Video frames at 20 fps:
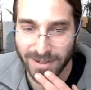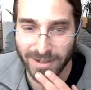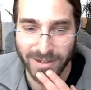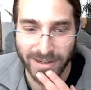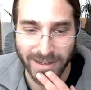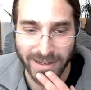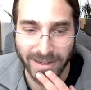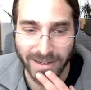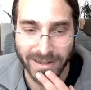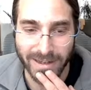
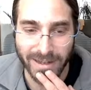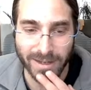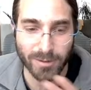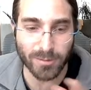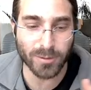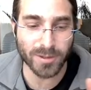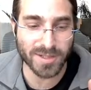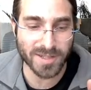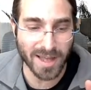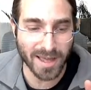Okay. It
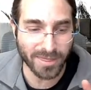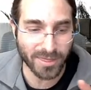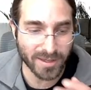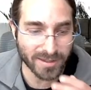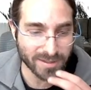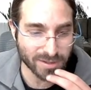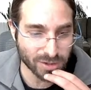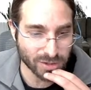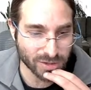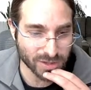was
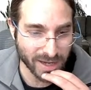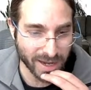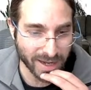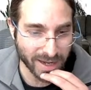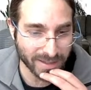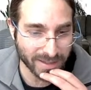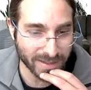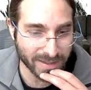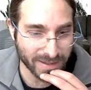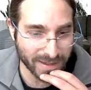in
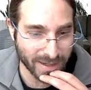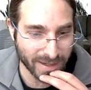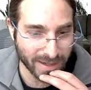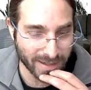chat.